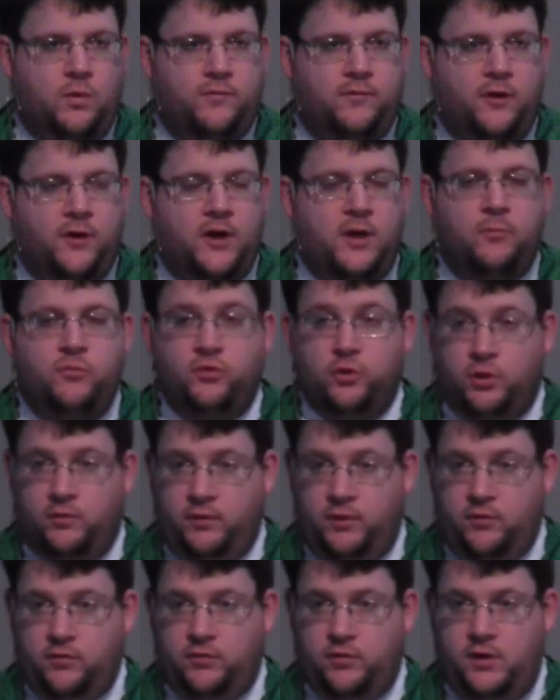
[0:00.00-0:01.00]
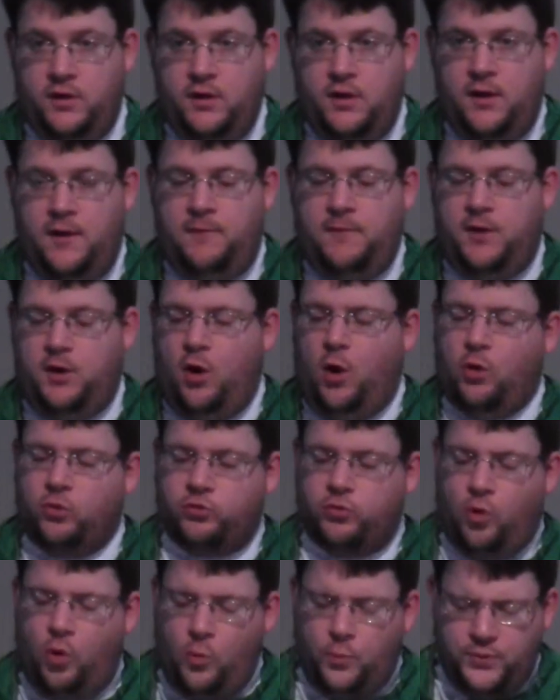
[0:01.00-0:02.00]
were very observant. And they're
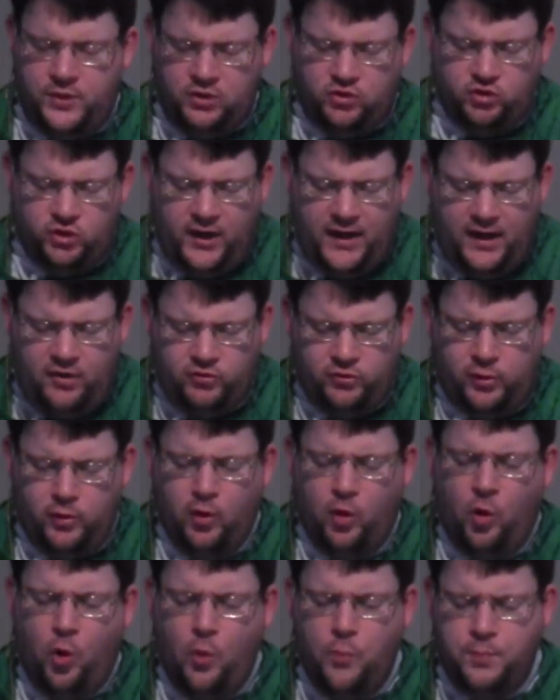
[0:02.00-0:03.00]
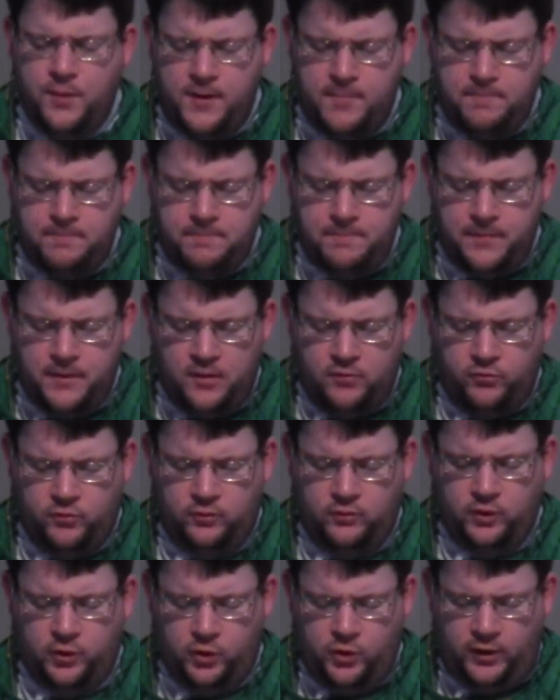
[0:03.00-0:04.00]
also open to change. They're open
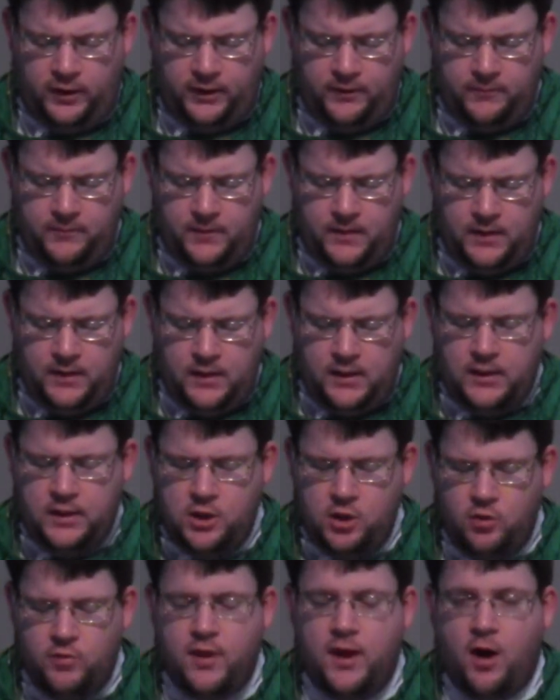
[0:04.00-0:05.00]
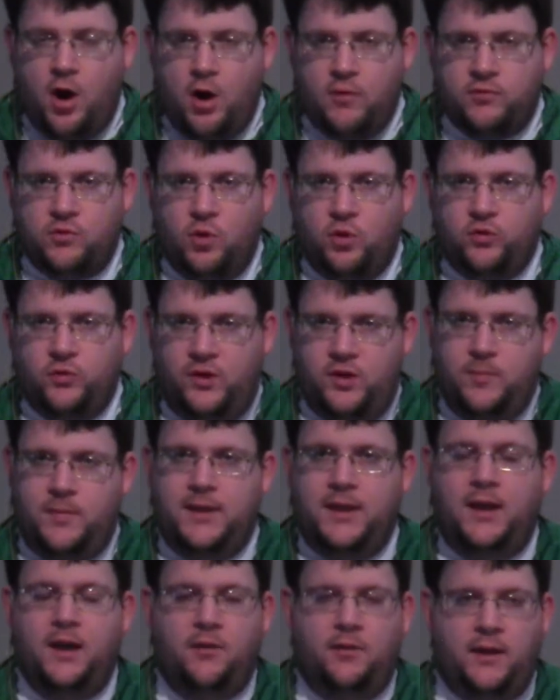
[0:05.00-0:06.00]
to learning. Here they are, of course, in the
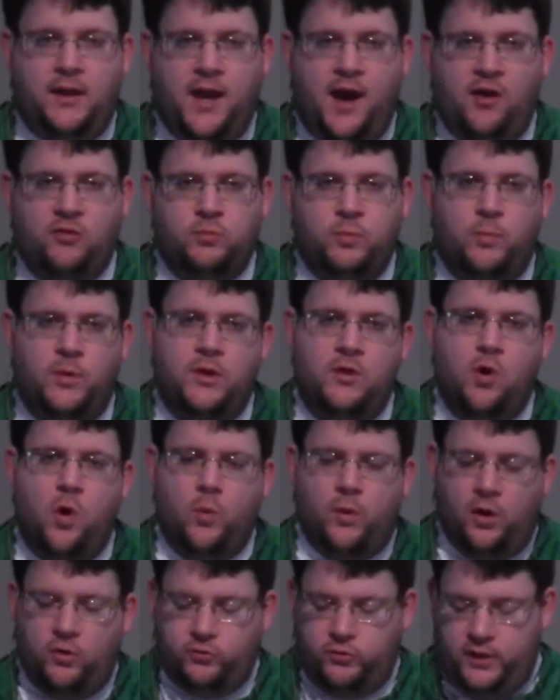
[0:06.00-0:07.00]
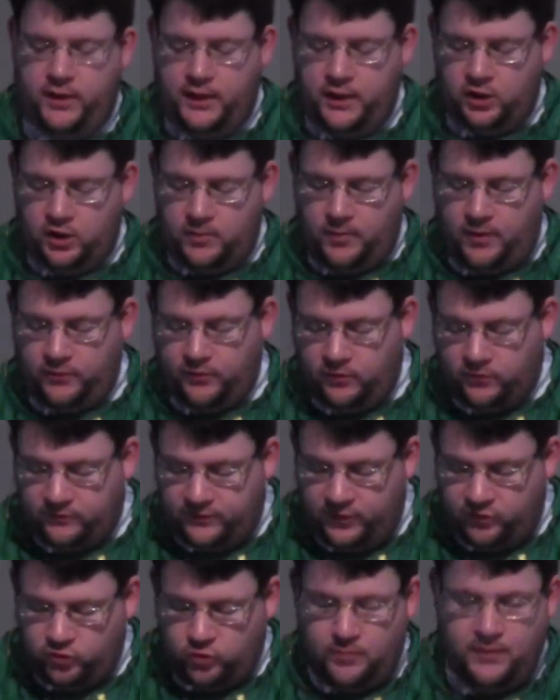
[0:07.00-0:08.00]
beginning of the gospel. We know we're also going to hear about these
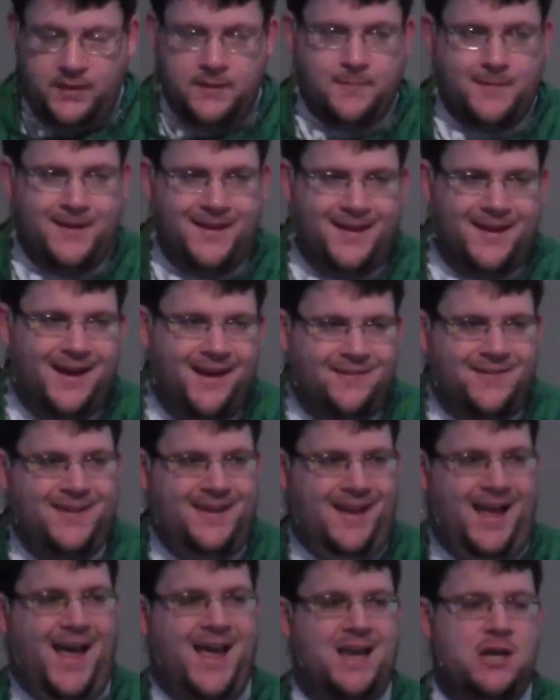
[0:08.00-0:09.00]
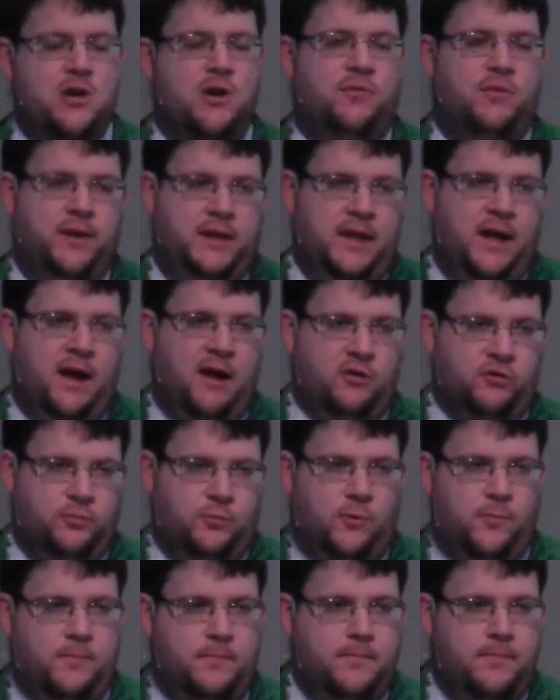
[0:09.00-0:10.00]
fishermen at the end of the
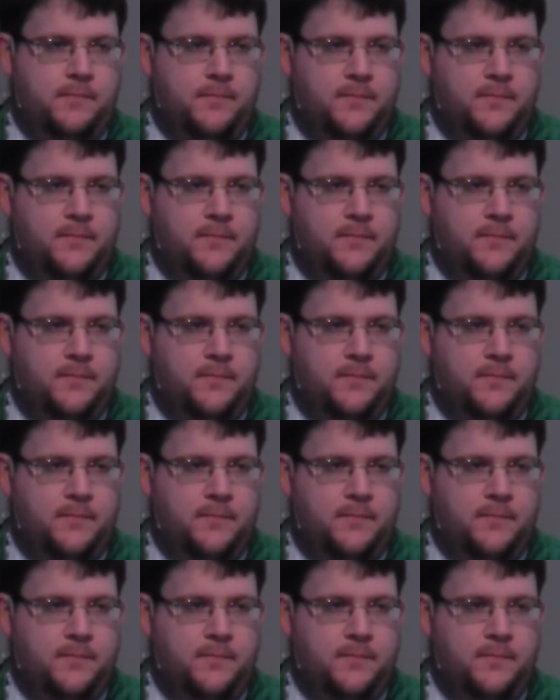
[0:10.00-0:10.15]
gospel.